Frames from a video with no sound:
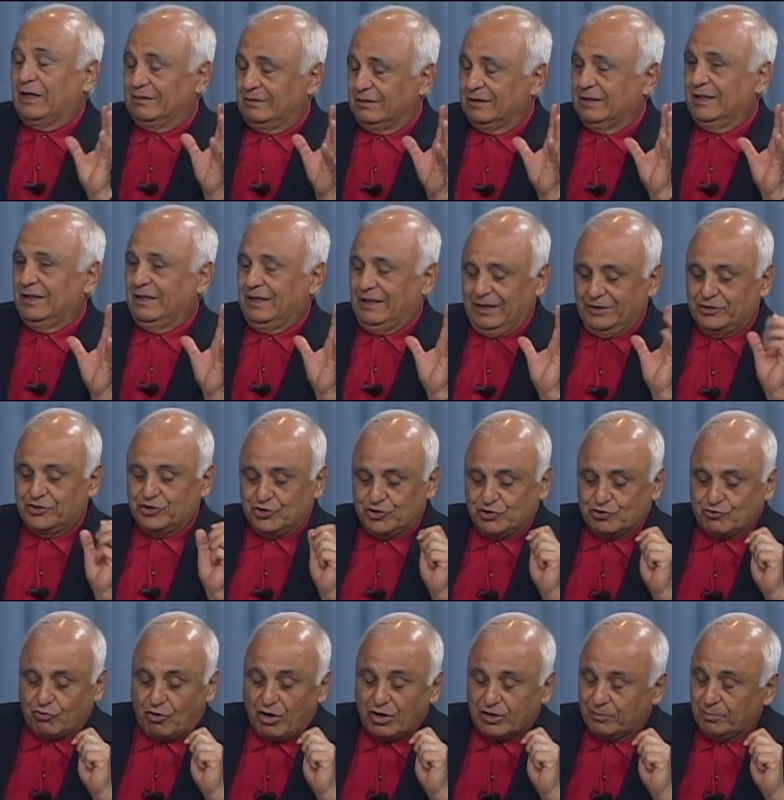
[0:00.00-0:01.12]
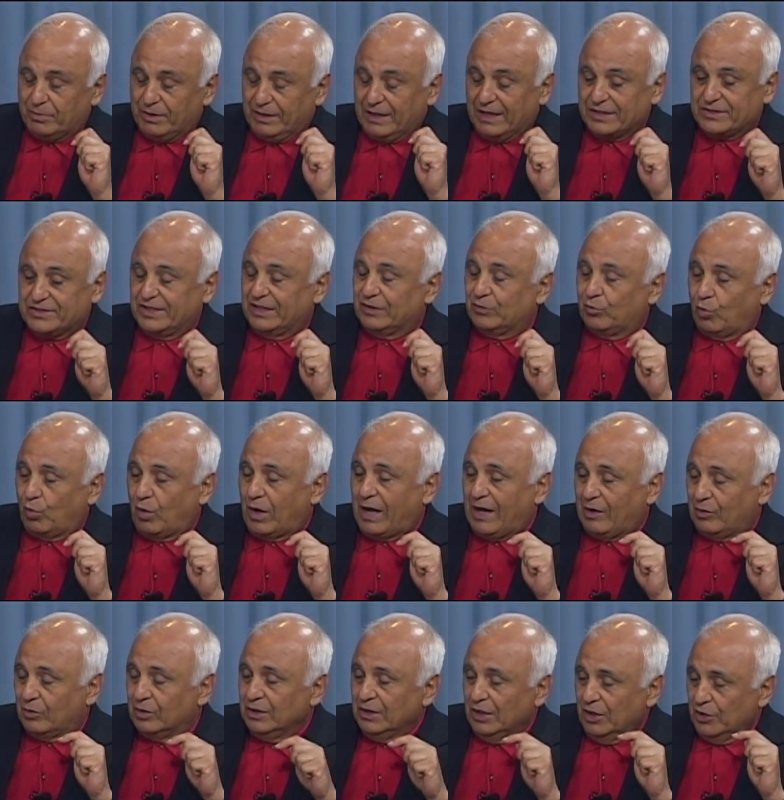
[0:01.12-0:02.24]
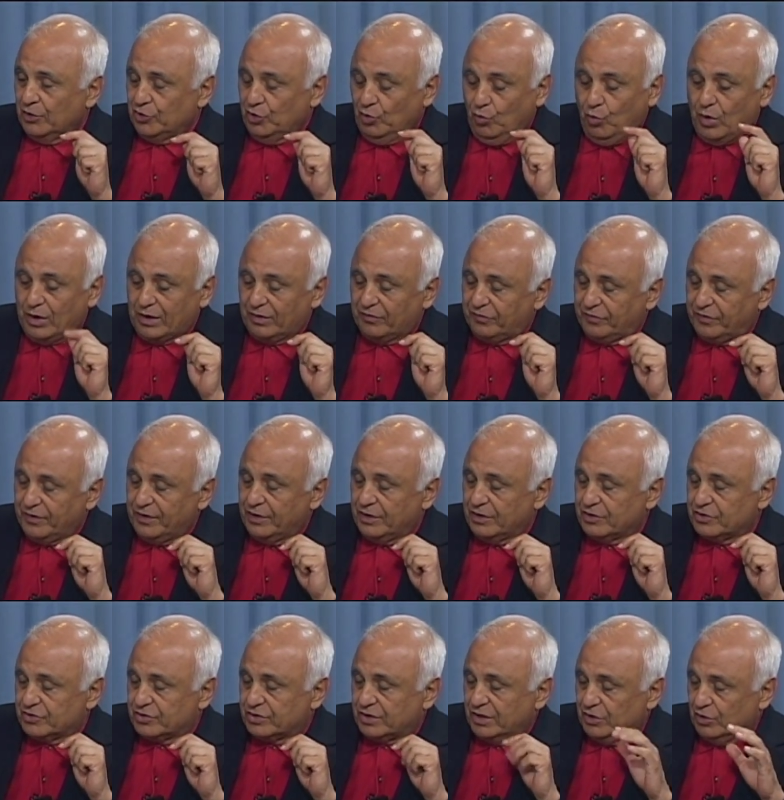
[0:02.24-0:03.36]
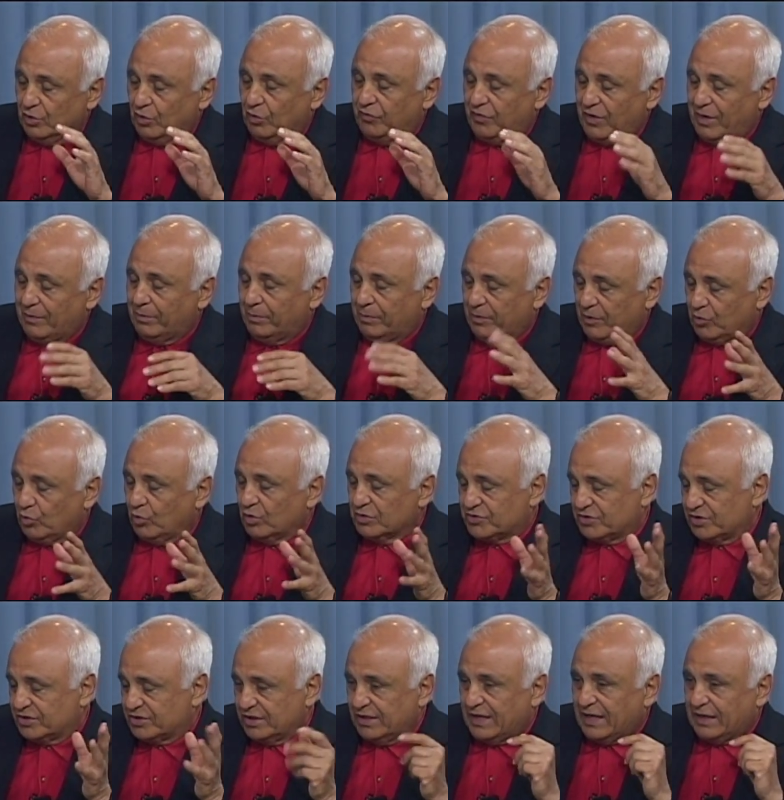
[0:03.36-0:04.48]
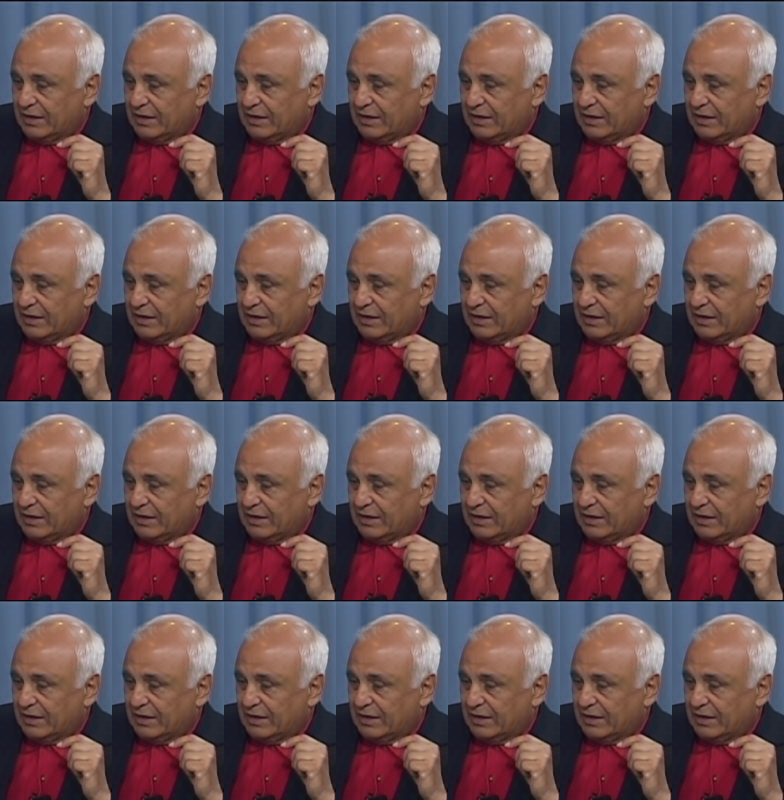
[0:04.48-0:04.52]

it, it struck me, and I said, "Wow, you want to finish in November because it's